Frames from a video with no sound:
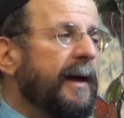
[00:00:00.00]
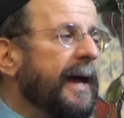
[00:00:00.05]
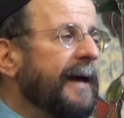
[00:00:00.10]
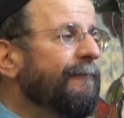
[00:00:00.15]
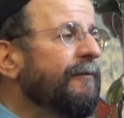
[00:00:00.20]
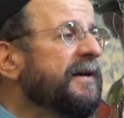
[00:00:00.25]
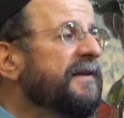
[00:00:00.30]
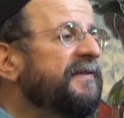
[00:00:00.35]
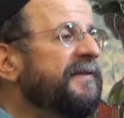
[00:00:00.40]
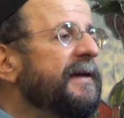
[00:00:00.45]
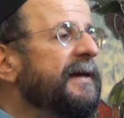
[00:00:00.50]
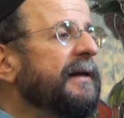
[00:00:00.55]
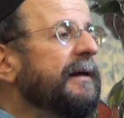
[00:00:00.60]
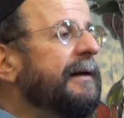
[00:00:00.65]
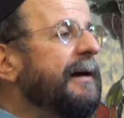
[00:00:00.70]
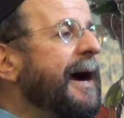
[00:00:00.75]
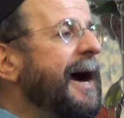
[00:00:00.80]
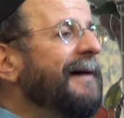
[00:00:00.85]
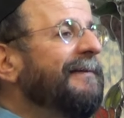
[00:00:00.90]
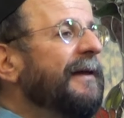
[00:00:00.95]

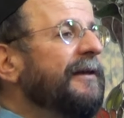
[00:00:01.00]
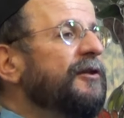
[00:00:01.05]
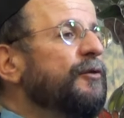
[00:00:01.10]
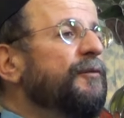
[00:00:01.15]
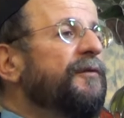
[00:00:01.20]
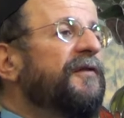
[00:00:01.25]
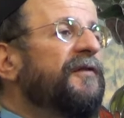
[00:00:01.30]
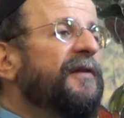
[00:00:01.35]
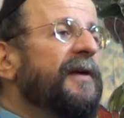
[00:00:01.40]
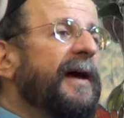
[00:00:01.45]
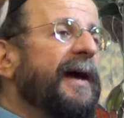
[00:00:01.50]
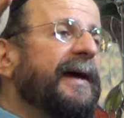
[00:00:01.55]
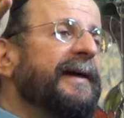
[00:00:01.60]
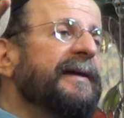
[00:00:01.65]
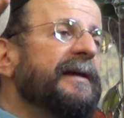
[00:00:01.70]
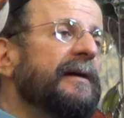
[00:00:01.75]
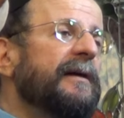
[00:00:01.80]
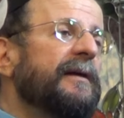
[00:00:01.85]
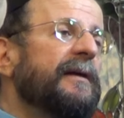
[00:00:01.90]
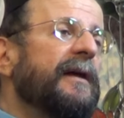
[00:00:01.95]
Everything, God, that you
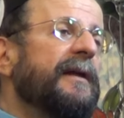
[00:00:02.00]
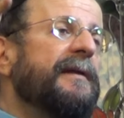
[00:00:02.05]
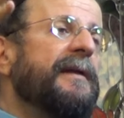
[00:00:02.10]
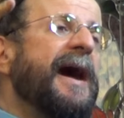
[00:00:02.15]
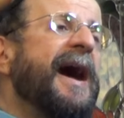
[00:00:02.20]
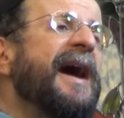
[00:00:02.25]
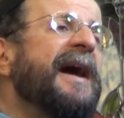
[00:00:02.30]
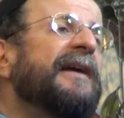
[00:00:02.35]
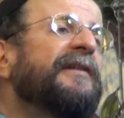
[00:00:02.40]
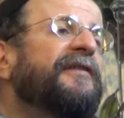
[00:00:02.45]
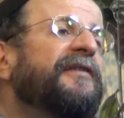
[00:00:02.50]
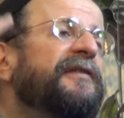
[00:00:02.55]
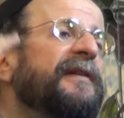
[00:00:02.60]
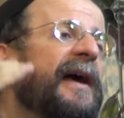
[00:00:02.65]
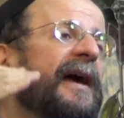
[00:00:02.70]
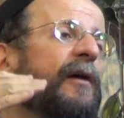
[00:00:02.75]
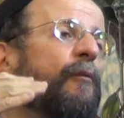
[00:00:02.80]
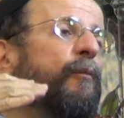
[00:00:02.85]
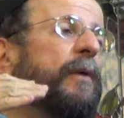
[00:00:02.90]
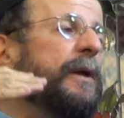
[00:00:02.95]
say,
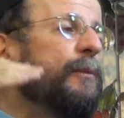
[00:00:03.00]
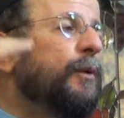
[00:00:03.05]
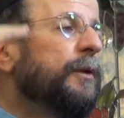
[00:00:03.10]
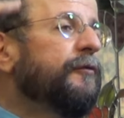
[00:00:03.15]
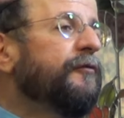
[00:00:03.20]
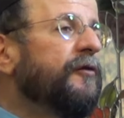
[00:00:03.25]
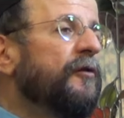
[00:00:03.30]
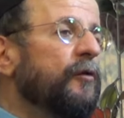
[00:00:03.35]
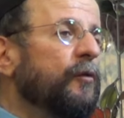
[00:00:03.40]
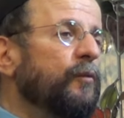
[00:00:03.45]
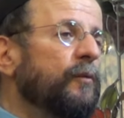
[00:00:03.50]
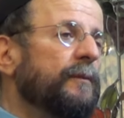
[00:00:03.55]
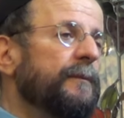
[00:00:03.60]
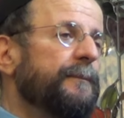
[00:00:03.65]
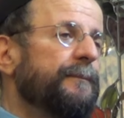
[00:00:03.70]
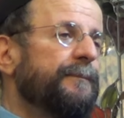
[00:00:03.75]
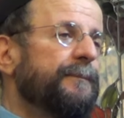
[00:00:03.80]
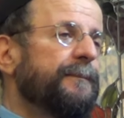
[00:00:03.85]
na'aseh, we will do.